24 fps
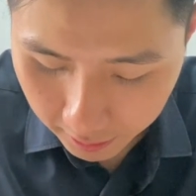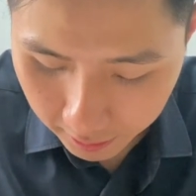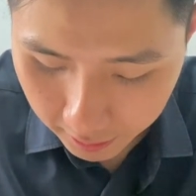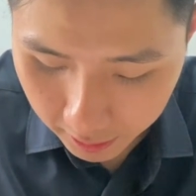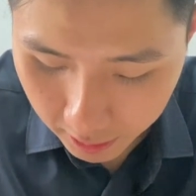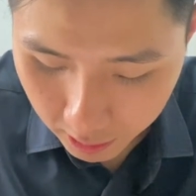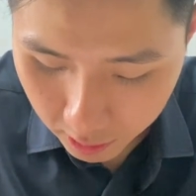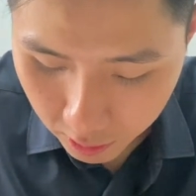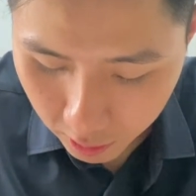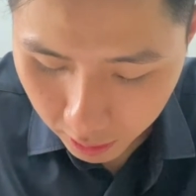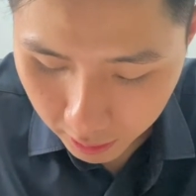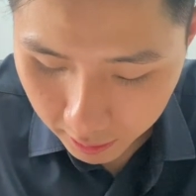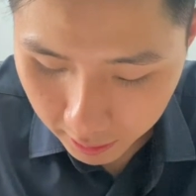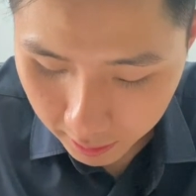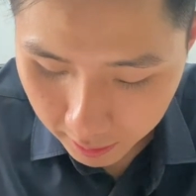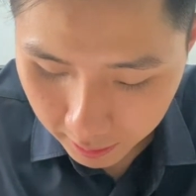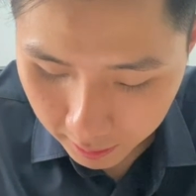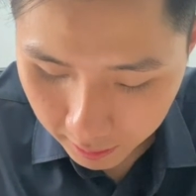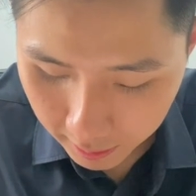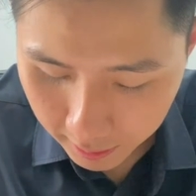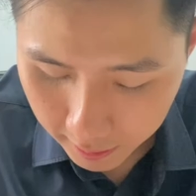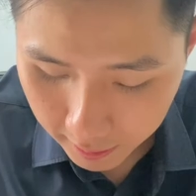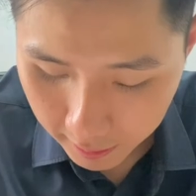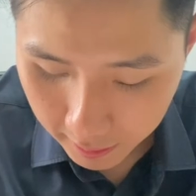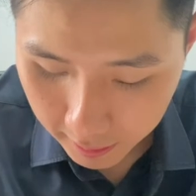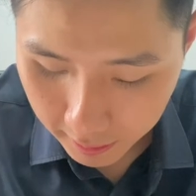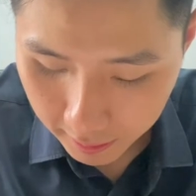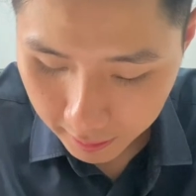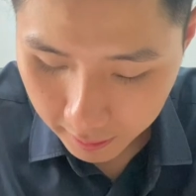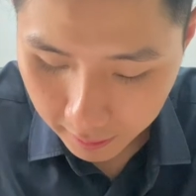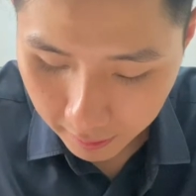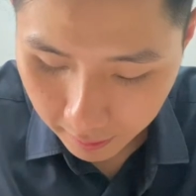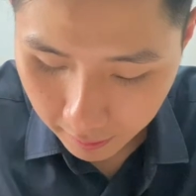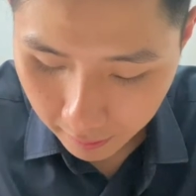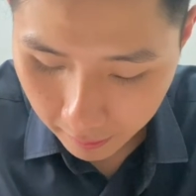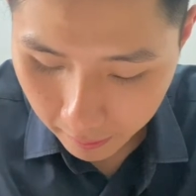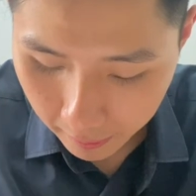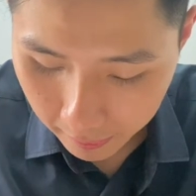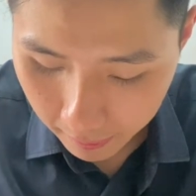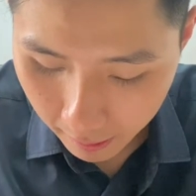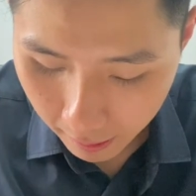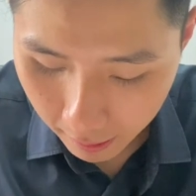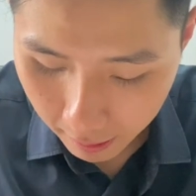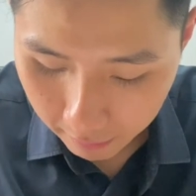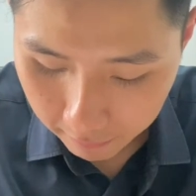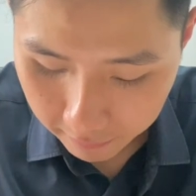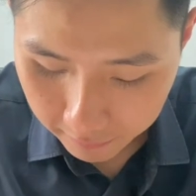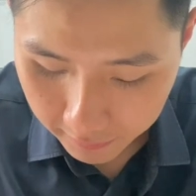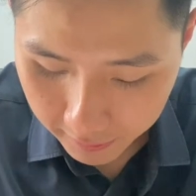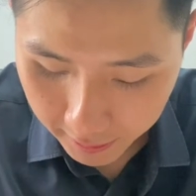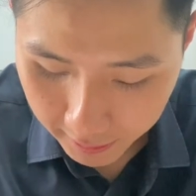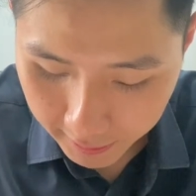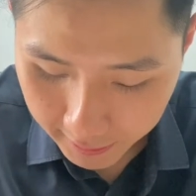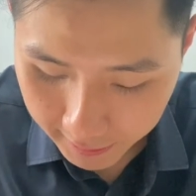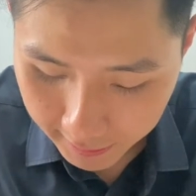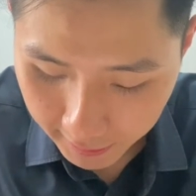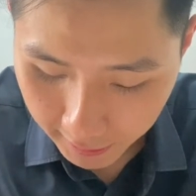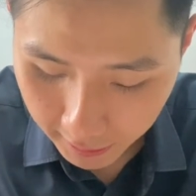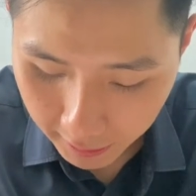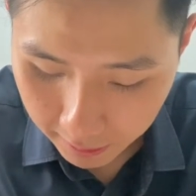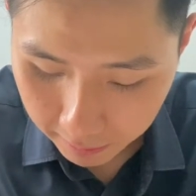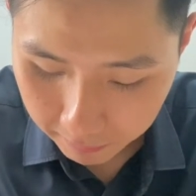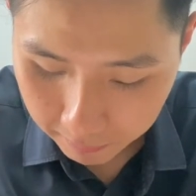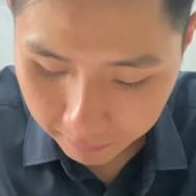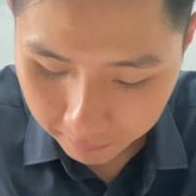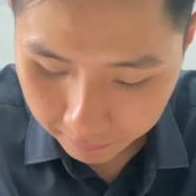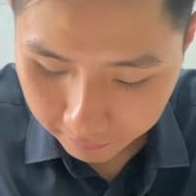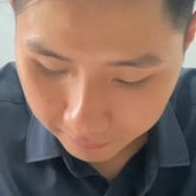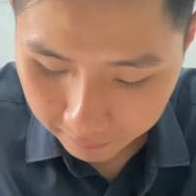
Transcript: digit, that have the same